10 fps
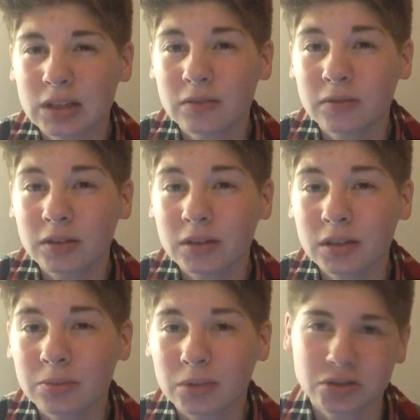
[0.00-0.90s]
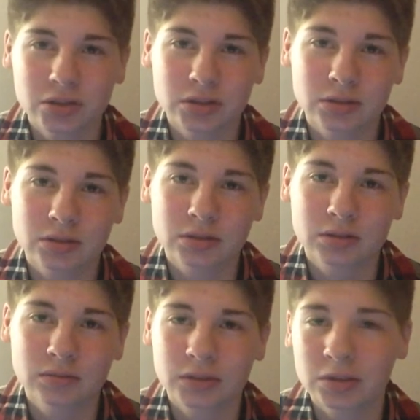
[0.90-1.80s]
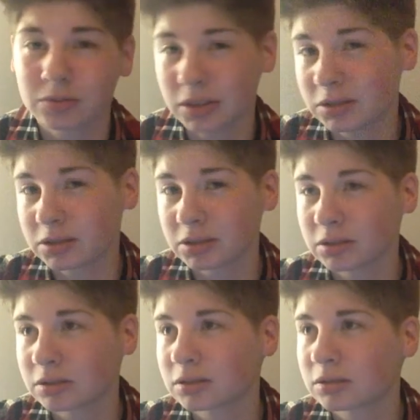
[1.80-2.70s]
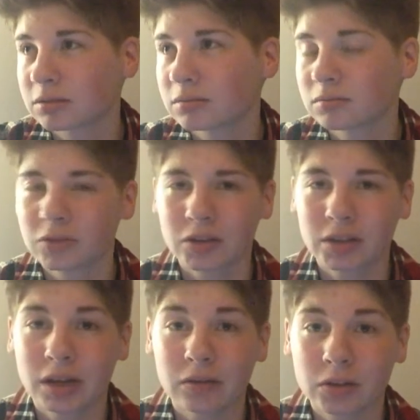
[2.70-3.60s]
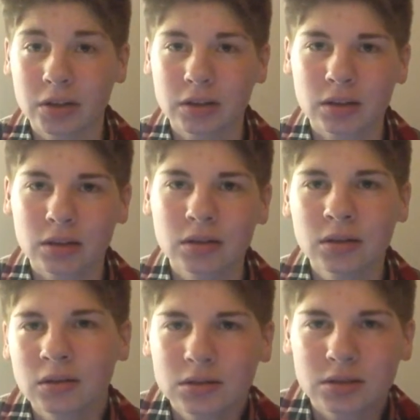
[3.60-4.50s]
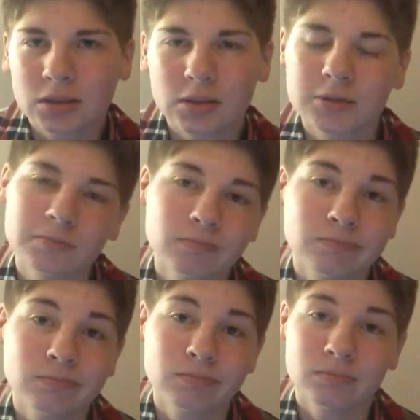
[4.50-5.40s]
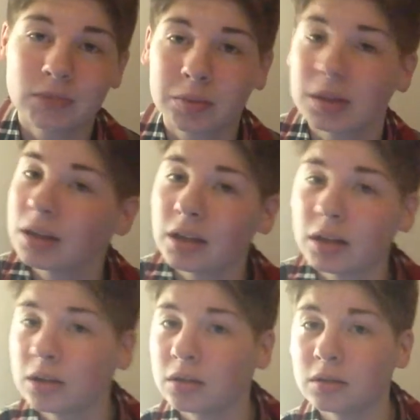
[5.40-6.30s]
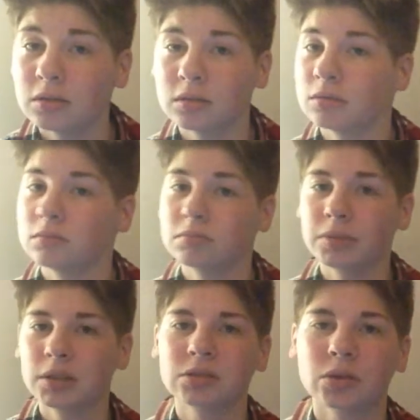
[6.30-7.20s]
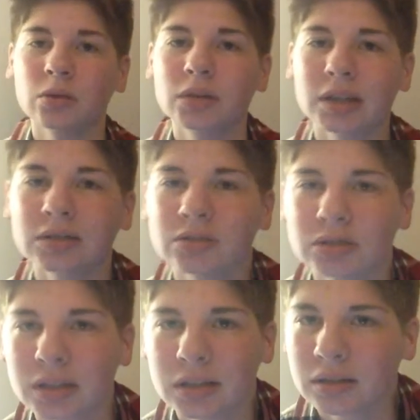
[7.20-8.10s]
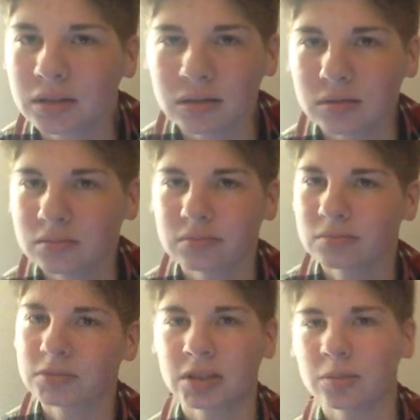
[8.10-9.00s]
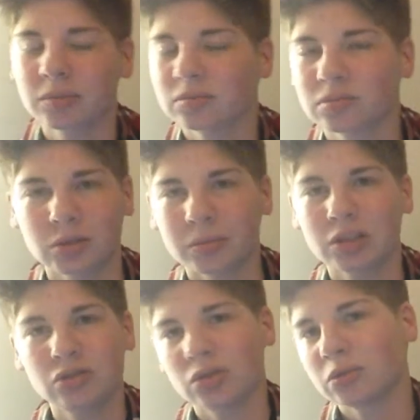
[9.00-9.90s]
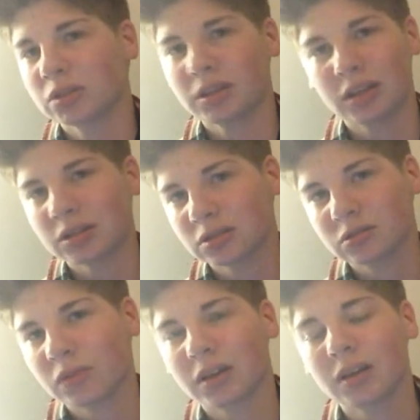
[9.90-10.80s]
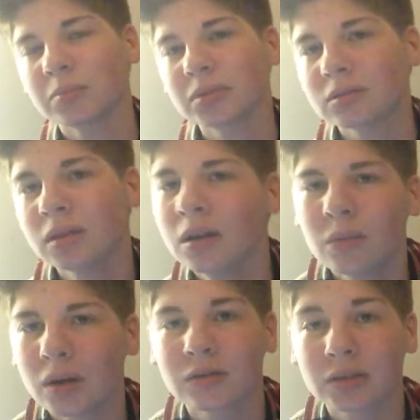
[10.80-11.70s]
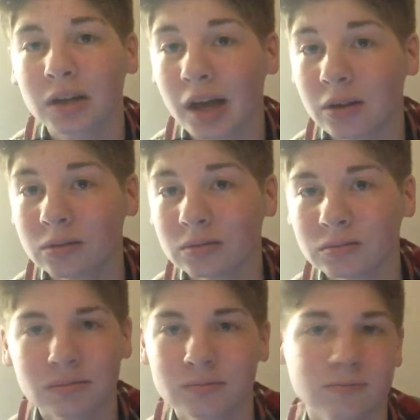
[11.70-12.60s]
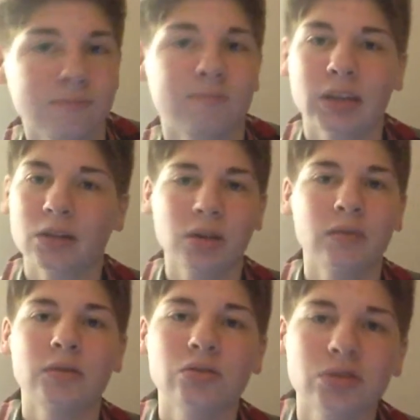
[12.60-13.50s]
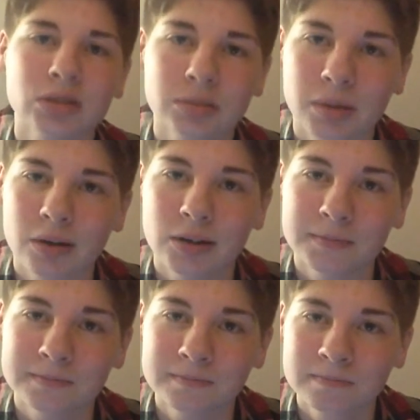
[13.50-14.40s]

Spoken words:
very prejudiced, very racist, very everything. So maybe he'll be so against it, and he'll say so many jokes he thinks is funny, but whatever. I don't give two shits about him.